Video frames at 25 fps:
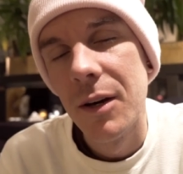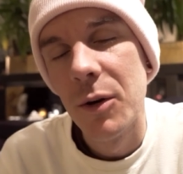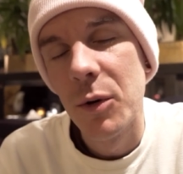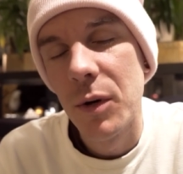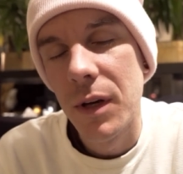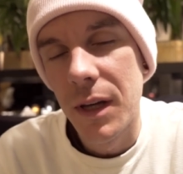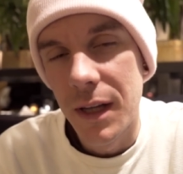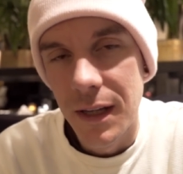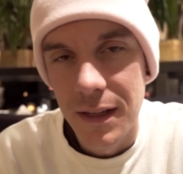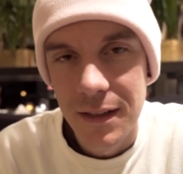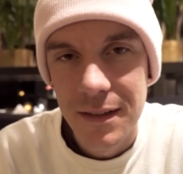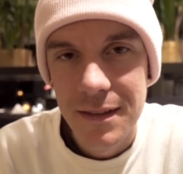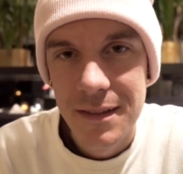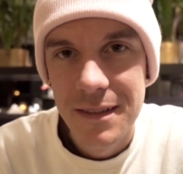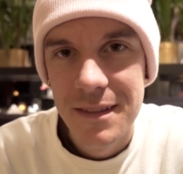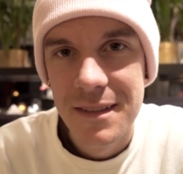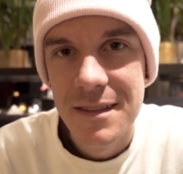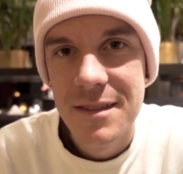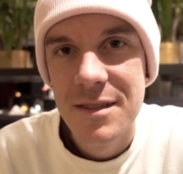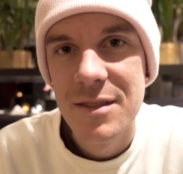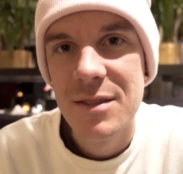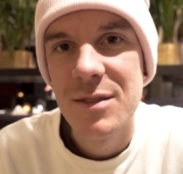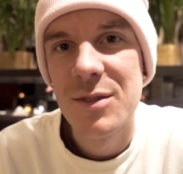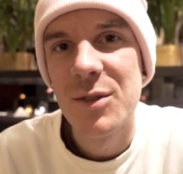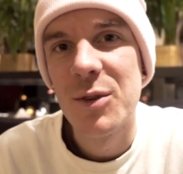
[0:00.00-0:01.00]
Okay,
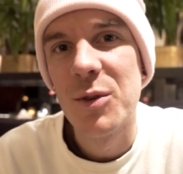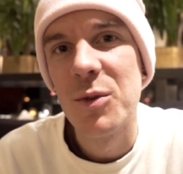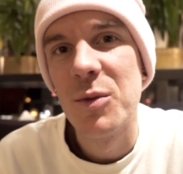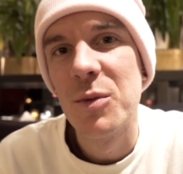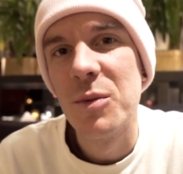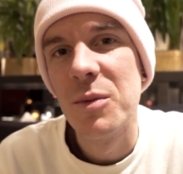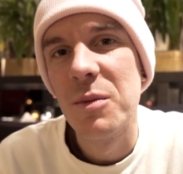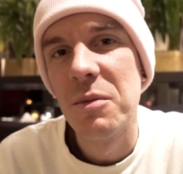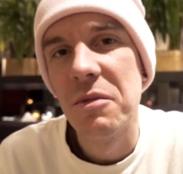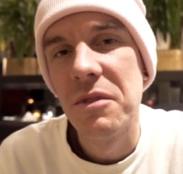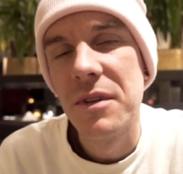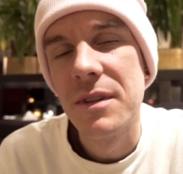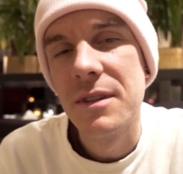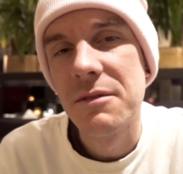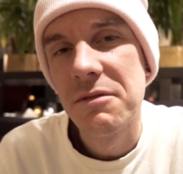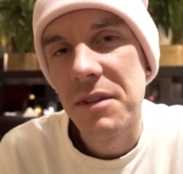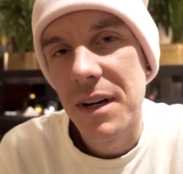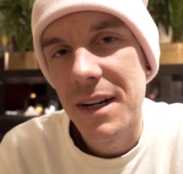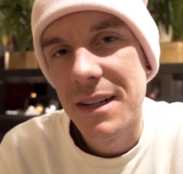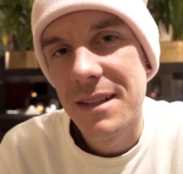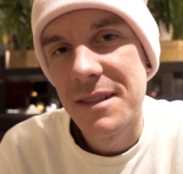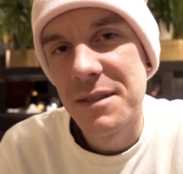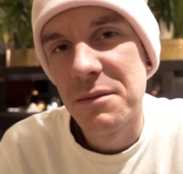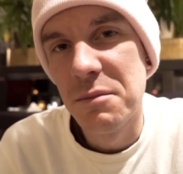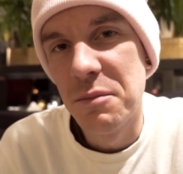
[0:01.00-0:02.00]
so we're in the
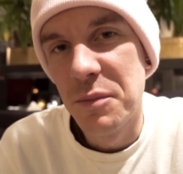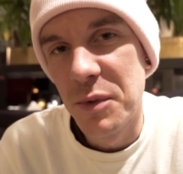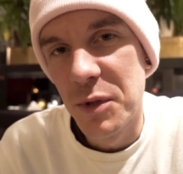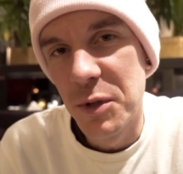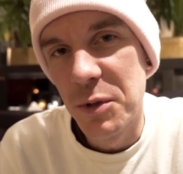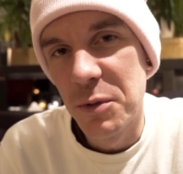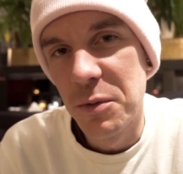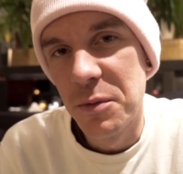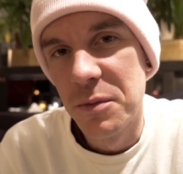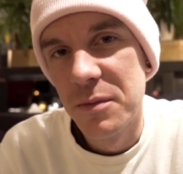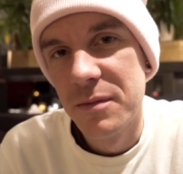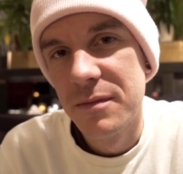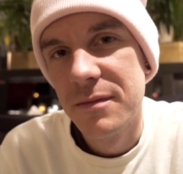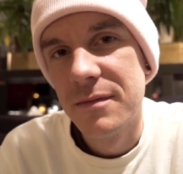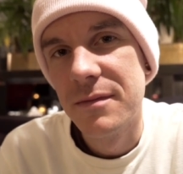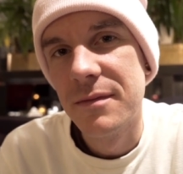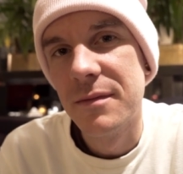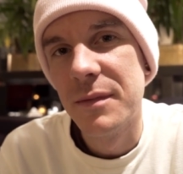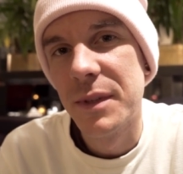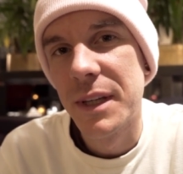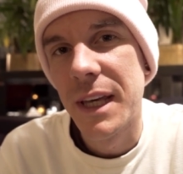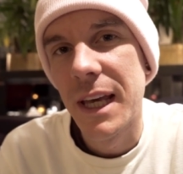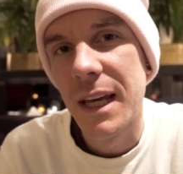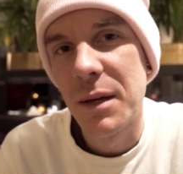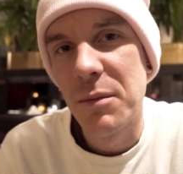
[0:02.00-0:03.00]
Radisson Blue.
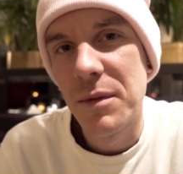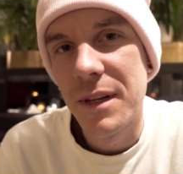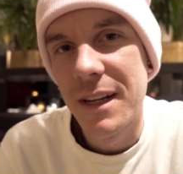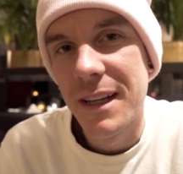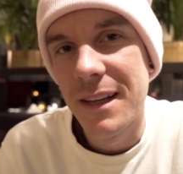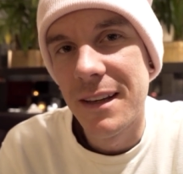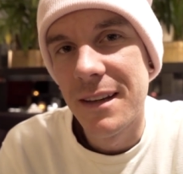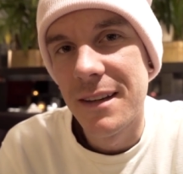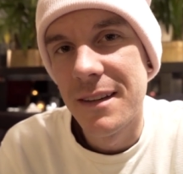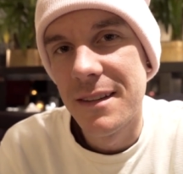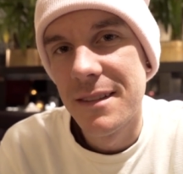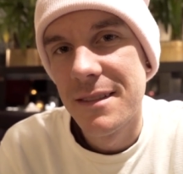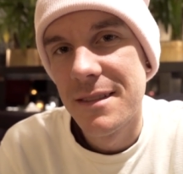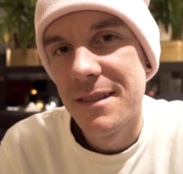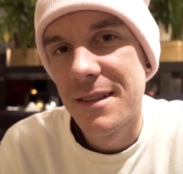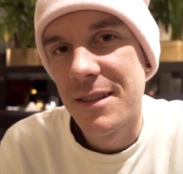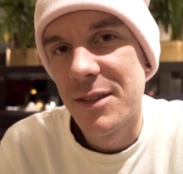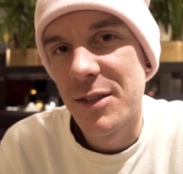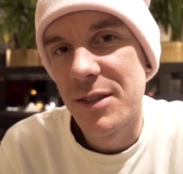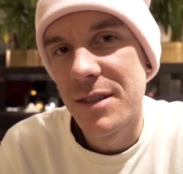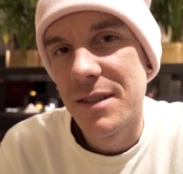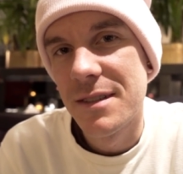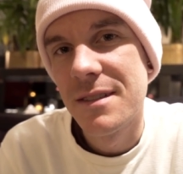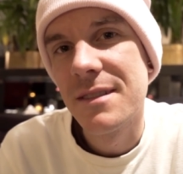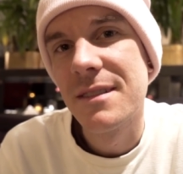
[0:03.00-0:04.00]
We came in here to
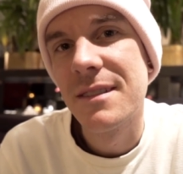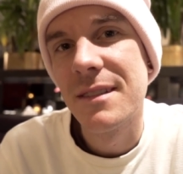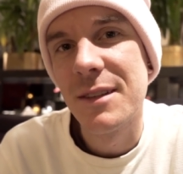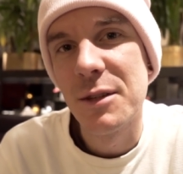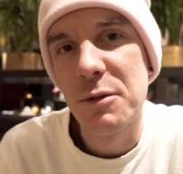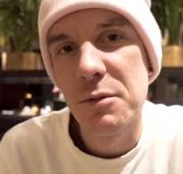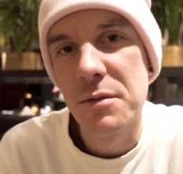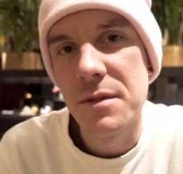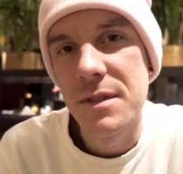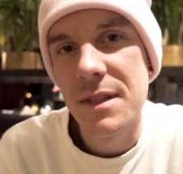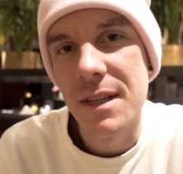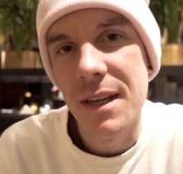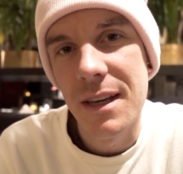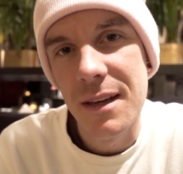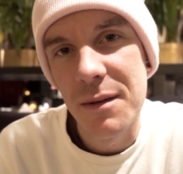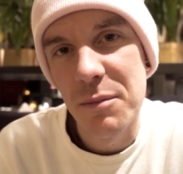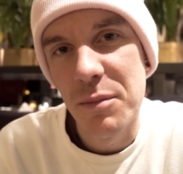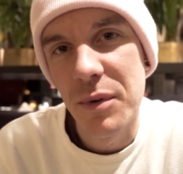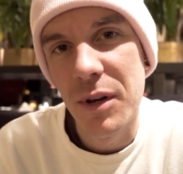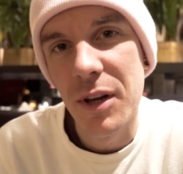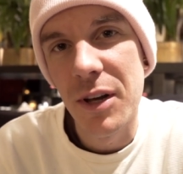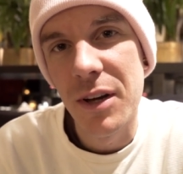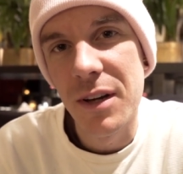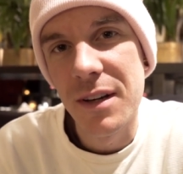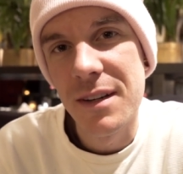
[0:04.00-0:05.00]
just use their
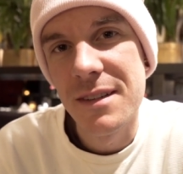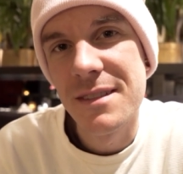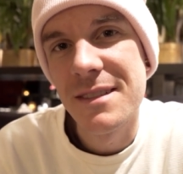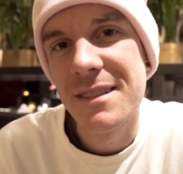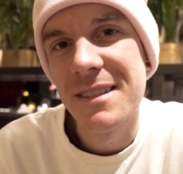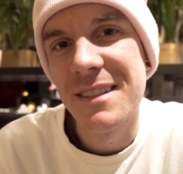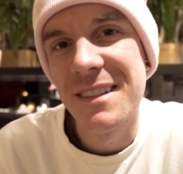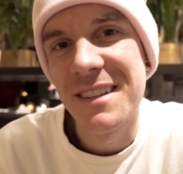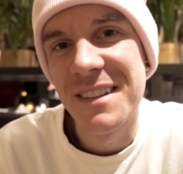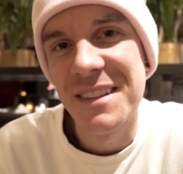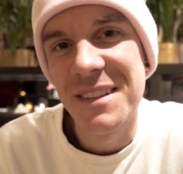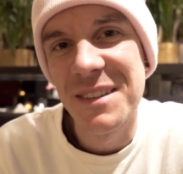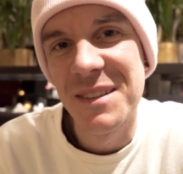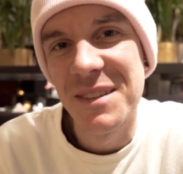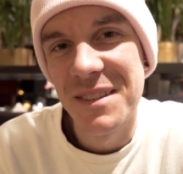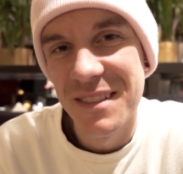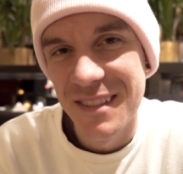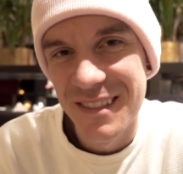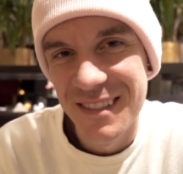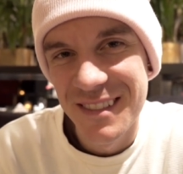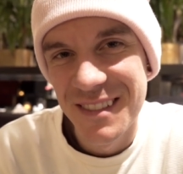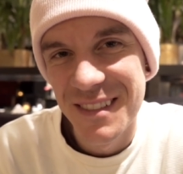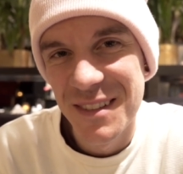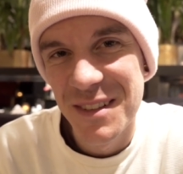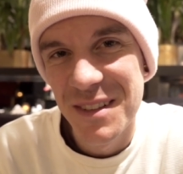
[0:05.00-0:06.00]
plugs and
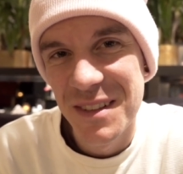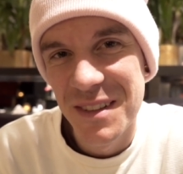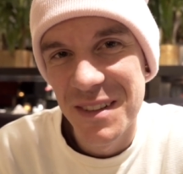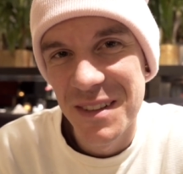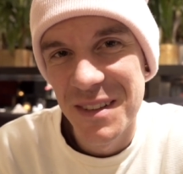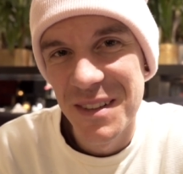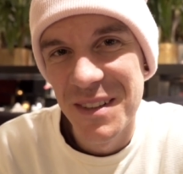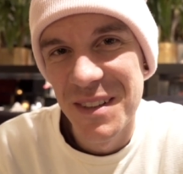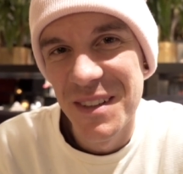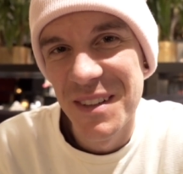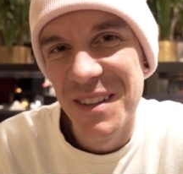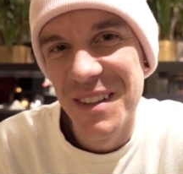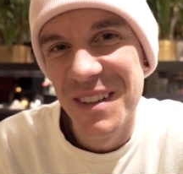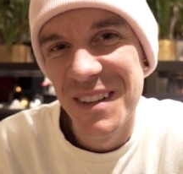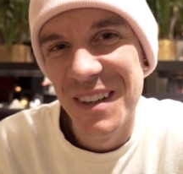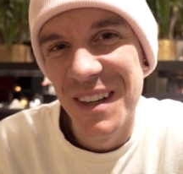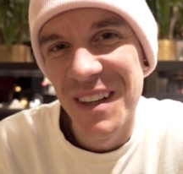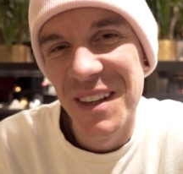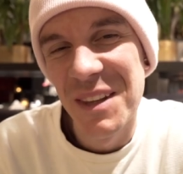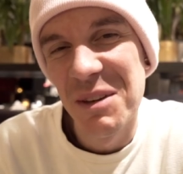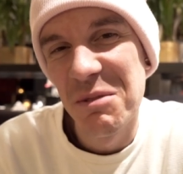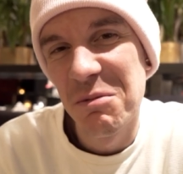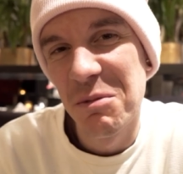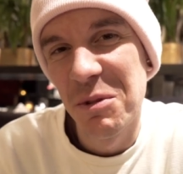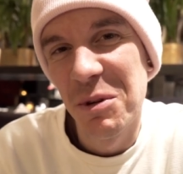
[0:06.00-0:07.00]
their warmth.
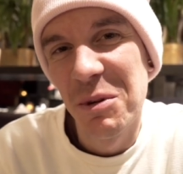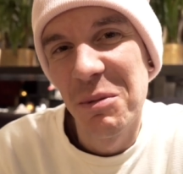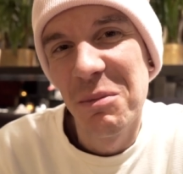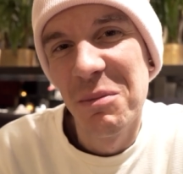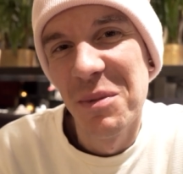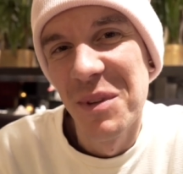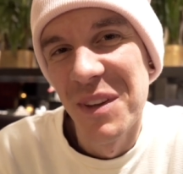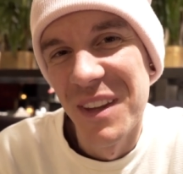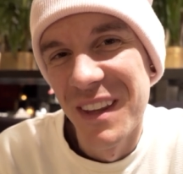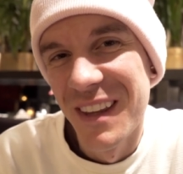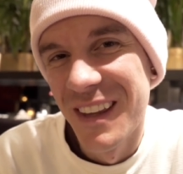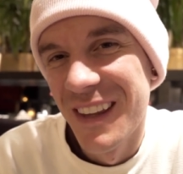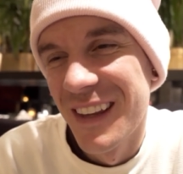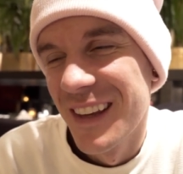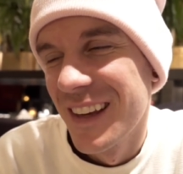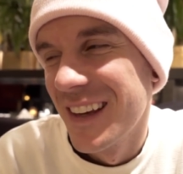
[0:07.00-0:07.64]
And their warmth.